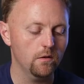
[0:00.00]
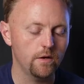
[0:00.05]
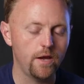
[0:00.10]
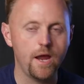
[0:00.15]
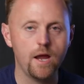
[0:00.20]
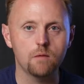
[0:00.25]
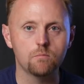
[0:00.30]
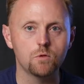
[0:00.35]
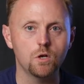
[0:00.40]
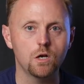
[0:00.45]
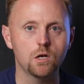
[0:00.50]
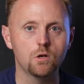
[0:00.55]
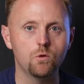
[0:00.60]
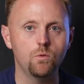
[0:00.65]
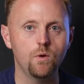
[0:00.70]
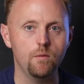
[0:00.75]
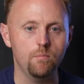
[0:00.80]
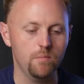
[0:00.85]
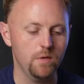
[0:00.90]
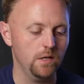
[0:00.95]
camera
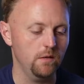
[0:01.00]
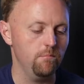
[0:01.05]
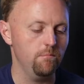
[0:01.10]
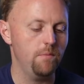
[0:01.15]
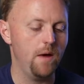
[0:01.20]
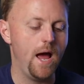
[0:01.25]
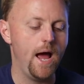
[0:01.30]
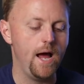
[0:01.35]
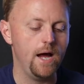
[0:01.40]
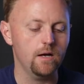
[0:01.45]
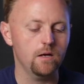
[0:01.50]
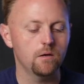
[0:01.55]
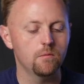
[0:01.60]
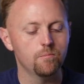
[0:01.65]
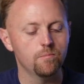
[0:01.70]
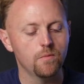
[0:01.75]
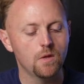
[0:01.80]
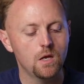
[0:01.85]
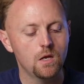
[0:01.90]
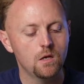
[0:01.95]
equipment bag.
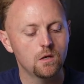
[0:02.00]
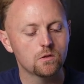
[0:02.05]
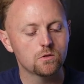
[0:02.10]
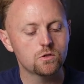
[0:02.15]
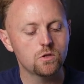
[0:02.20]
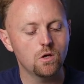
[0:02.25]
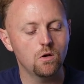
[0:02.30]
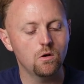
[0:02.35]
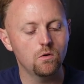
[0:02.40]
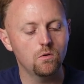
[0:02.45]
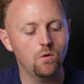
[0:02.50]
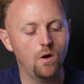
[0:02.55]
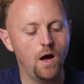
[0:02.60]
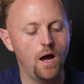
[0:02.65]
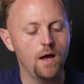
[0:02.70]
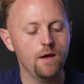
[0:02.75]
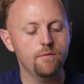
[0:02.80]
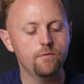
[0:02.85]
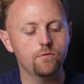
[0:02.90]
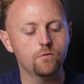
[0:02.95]
So
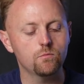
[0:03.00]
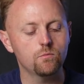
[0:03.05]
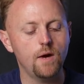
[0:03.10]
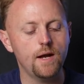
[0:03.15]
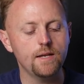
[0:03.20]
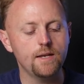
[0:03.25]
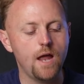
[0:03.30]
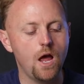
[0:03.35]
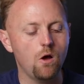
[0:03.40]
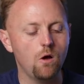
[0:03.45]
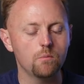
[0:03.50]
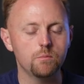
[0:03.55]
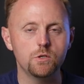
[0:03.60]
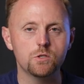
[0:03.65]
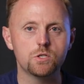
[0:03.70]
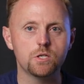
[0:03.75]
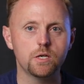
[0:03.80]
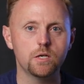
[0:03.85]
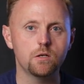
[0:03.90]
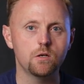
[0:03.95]
right now I'm
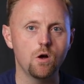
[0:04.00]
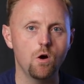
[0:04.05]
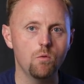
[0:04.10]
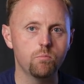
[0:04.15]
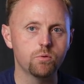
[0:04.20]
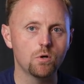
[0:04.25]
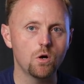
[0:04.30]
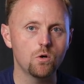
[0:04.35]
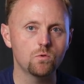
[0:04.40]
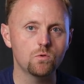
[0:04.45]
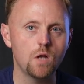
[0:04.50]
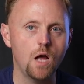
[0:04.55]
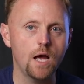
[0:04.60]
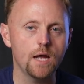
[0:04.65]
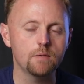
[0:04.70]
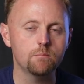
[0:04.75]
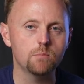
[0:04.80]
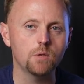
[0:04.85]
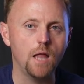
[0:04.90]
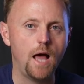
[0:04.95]
using GoPro
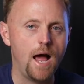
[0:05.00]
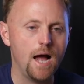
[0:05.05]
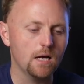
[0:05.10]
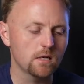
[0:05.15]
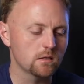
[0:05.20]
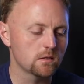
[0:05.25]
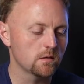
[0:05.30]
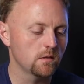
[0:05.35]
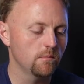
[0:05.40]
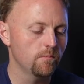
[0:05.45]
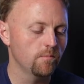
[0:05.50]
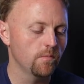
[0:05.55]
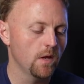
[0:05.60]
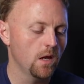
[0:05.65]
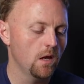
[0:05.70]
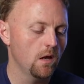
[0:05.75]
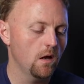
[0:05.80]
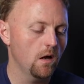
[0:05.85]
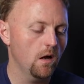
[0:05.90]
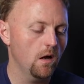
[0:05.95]
9 Blacks.
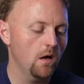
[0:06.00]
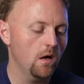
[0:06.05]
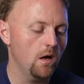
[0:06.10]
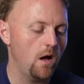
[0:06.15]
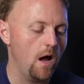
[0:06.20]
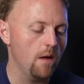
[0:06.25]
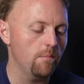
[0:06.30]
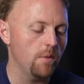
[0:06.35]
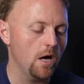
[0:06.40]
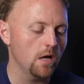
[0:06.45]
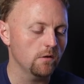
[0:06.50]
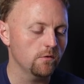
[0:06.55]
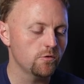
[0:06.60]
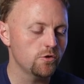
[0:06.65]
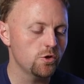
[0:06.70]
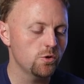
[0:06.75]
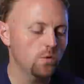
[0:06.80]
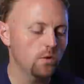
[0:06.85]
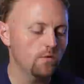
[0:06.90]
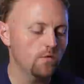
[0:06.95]
I bought
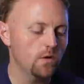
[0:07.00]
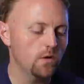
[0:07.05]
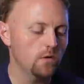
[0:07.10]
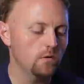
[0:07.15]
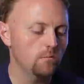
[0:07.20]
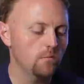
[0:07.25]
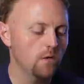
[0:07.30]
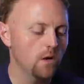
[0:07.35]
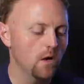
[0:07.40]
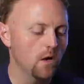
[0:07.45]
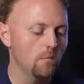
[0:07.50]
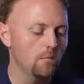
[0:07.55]
2 of them